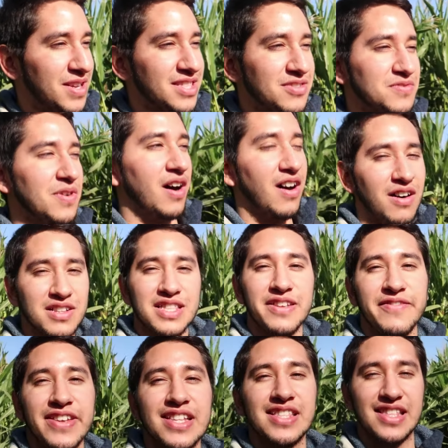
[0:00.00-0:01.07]
what do all
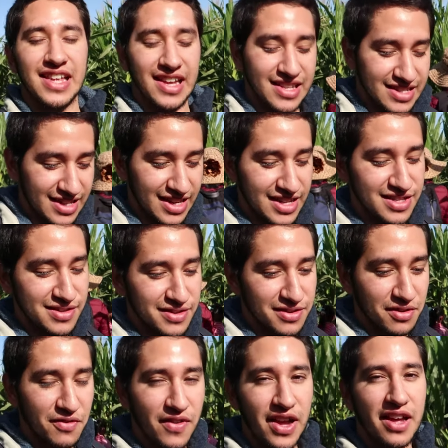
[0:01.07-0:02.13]
living things need to
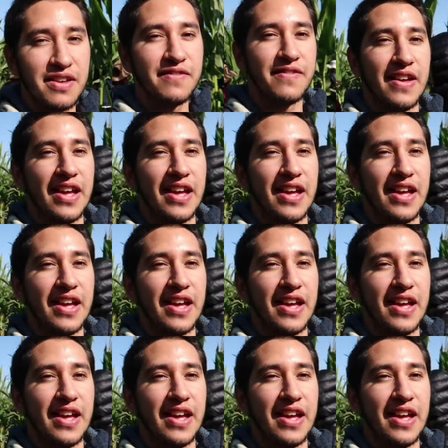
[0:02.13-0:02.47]
survive?